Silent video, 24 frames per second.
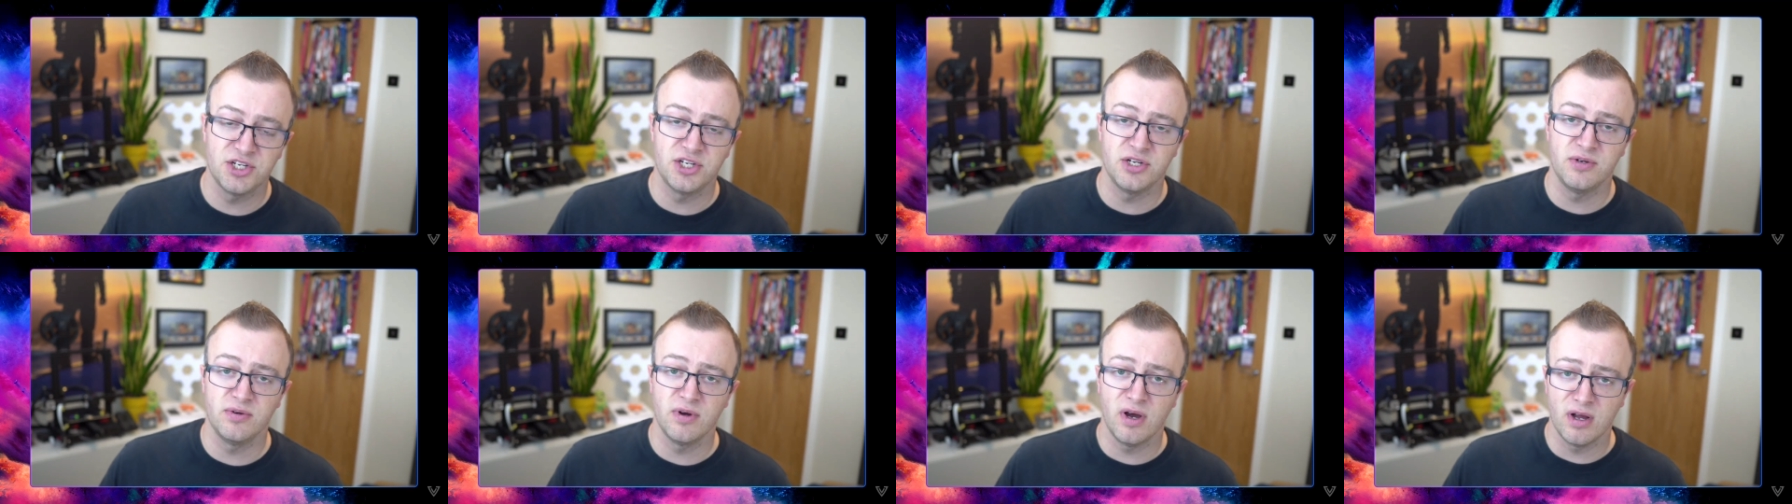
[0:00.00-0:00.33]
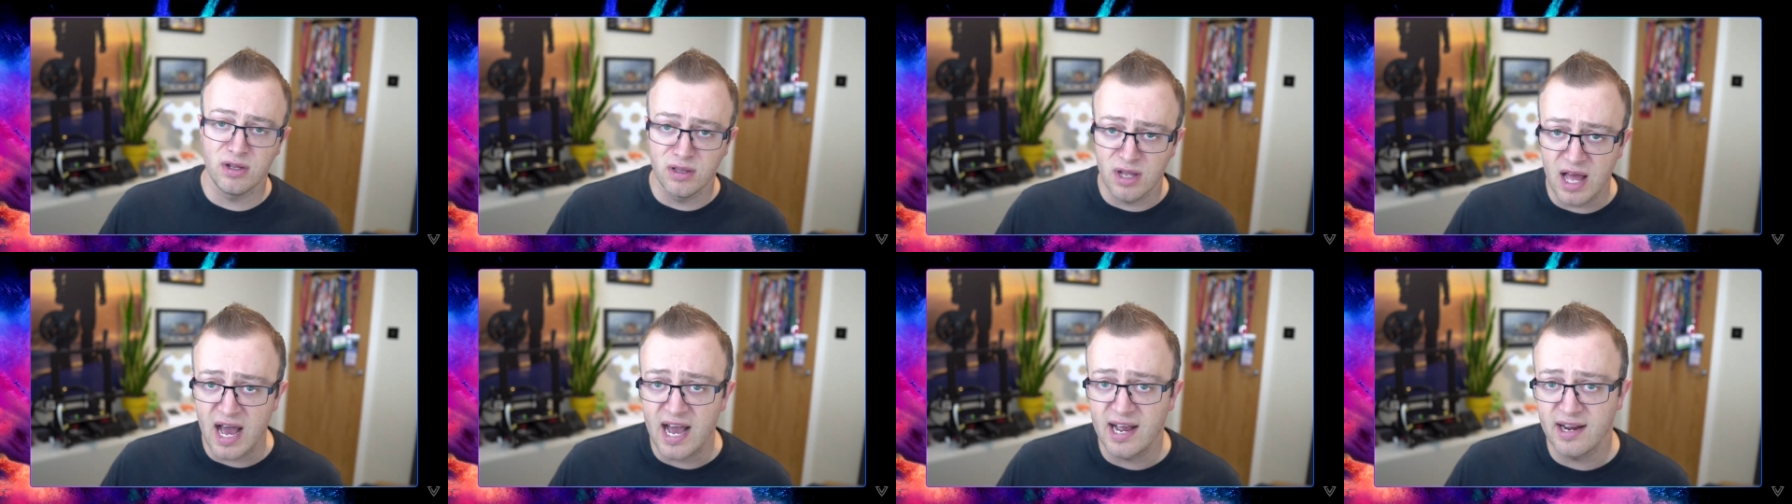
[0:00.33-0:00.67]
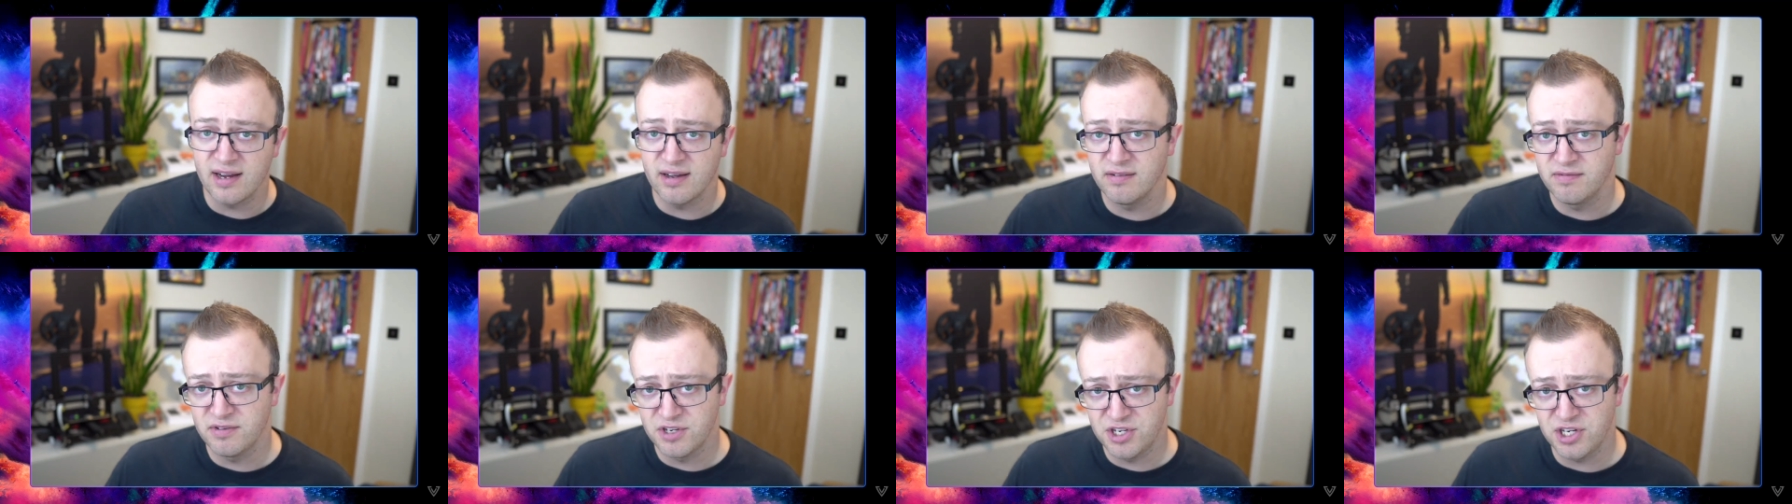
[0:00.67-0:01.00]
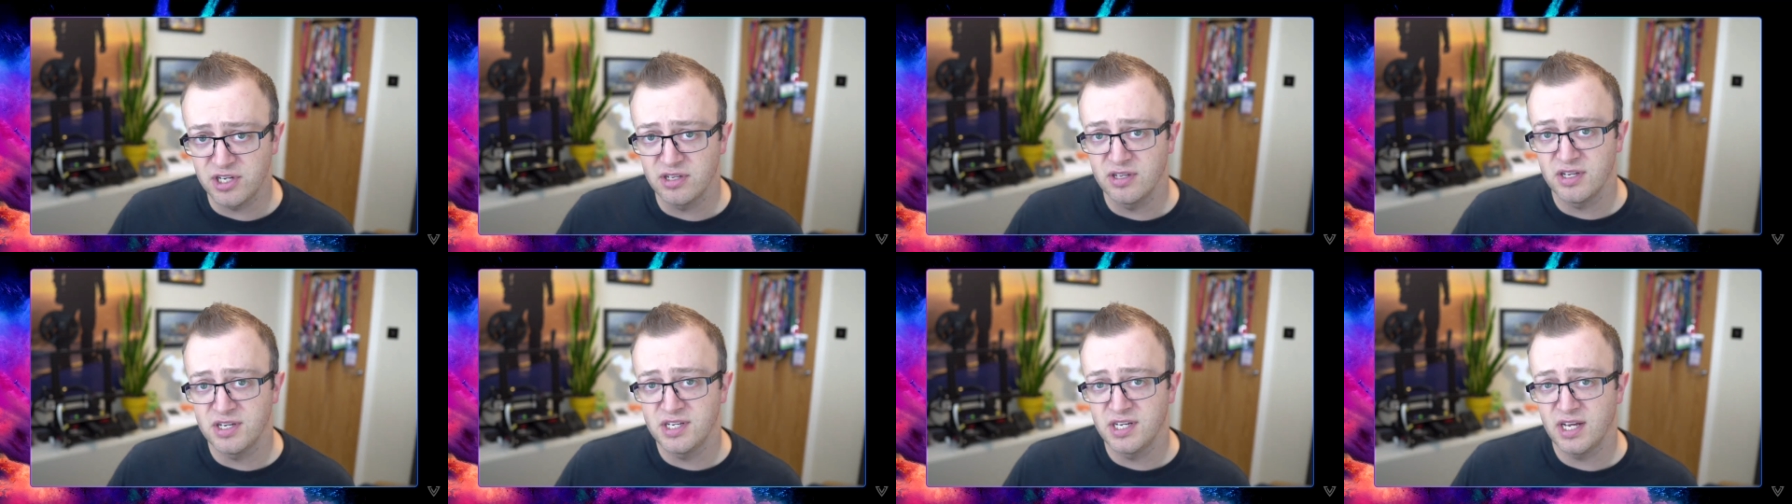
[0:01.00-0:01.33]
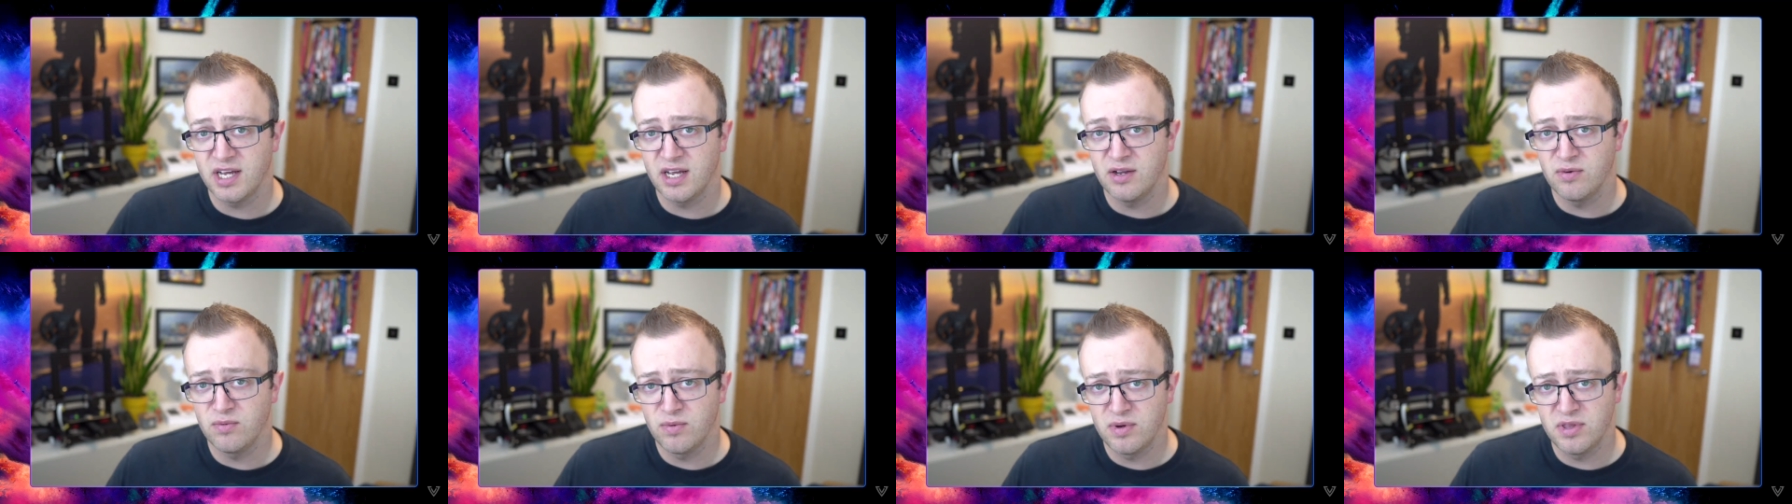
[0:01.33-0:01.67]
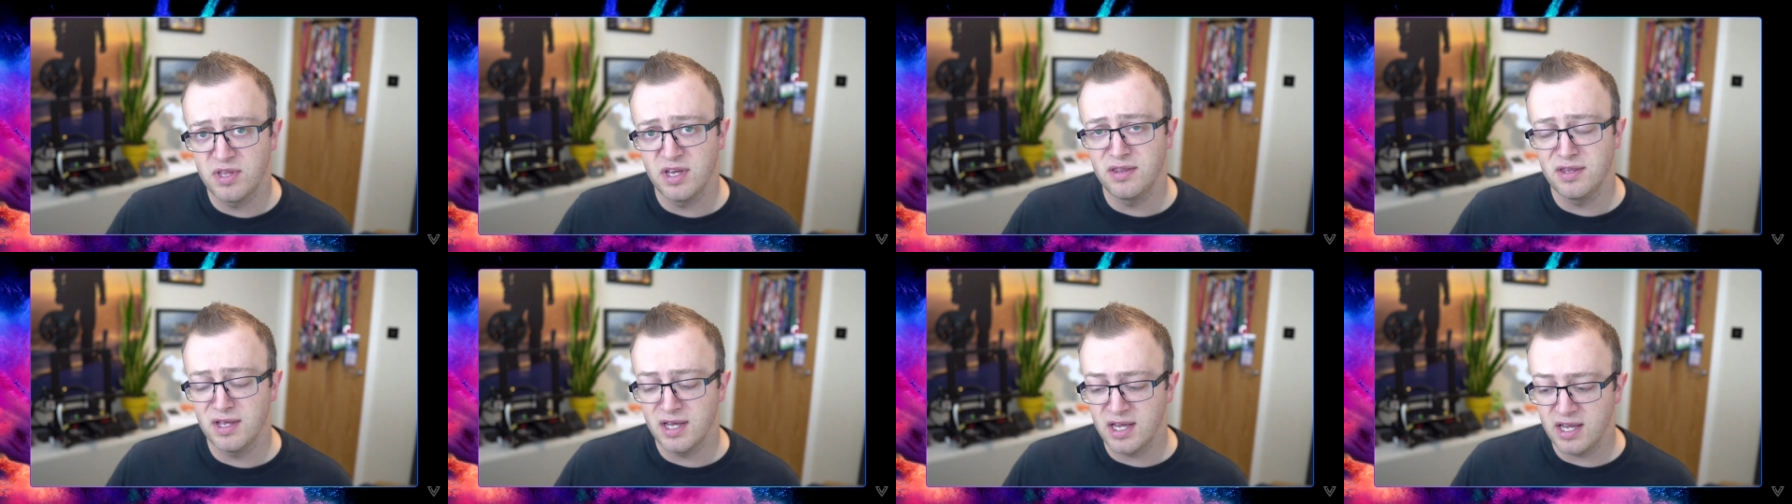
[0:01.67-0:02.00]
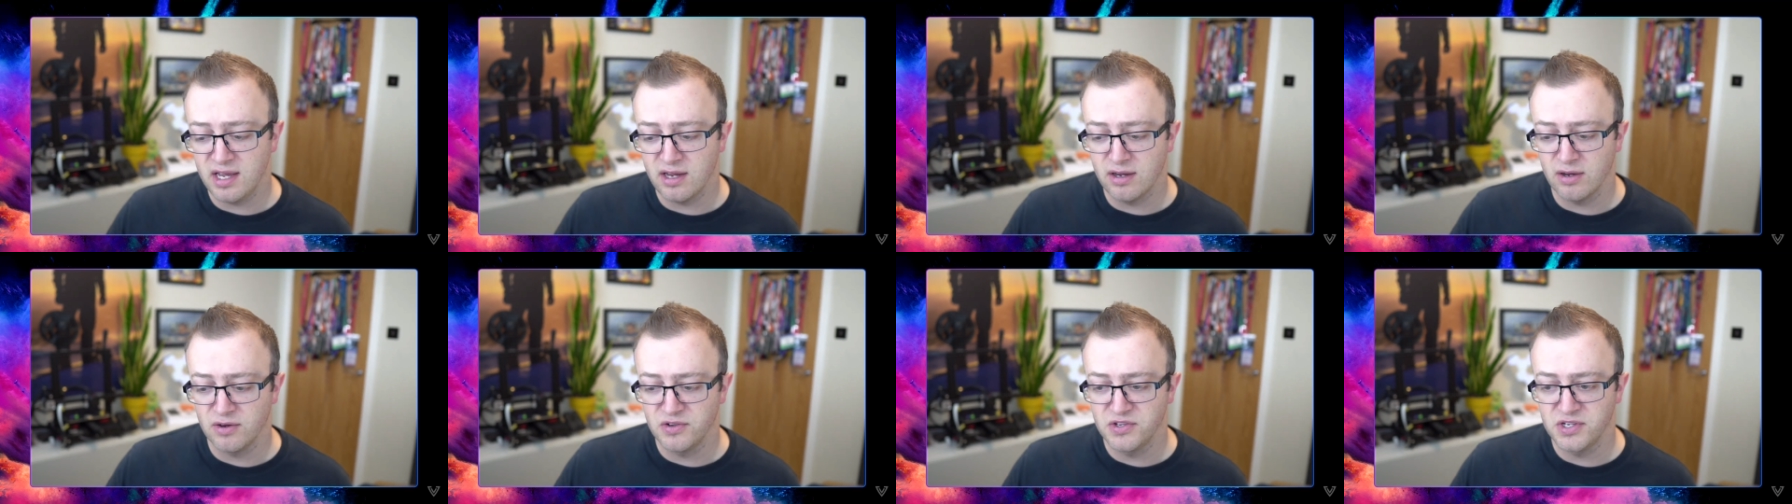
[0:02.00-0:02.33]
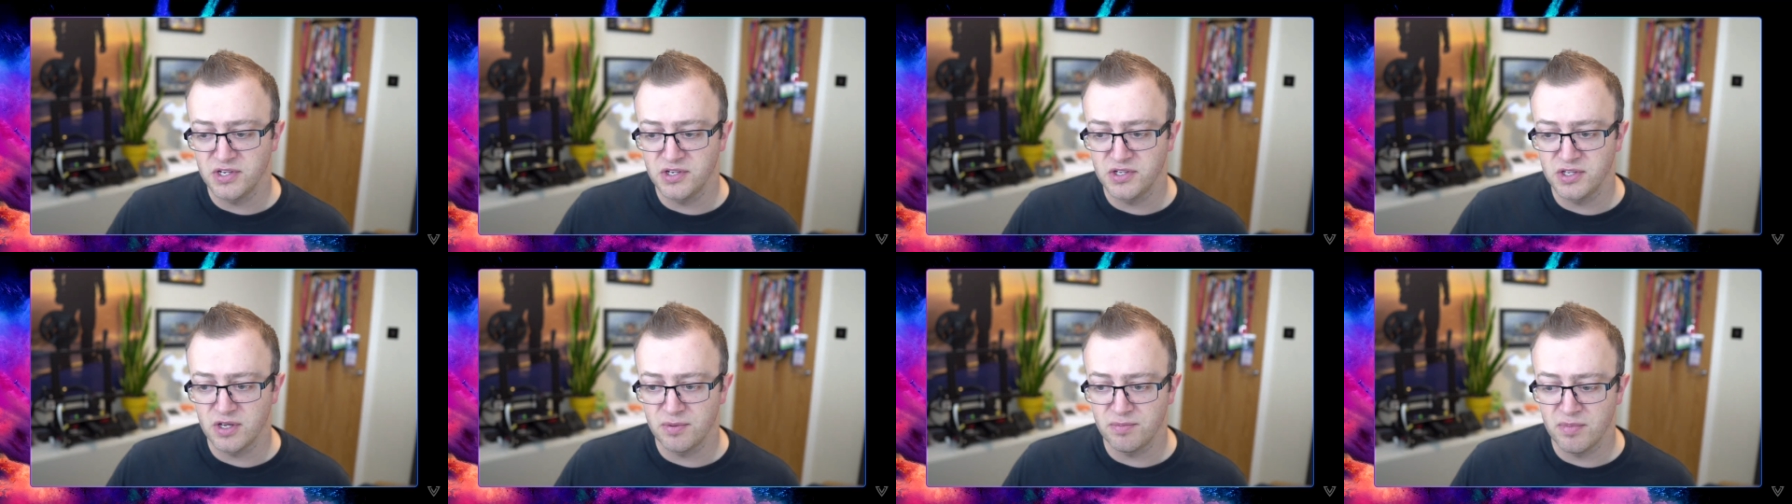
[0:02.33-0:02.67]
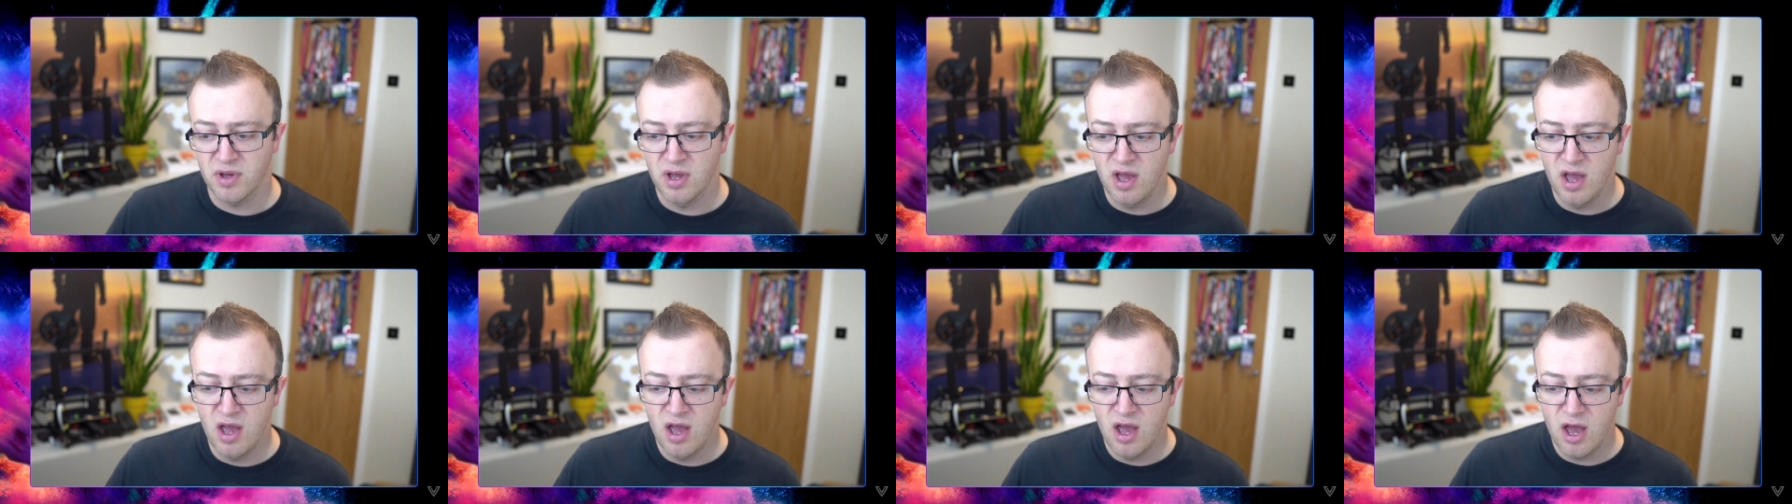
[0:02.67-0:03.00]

to a lack of agility within the ecosystem.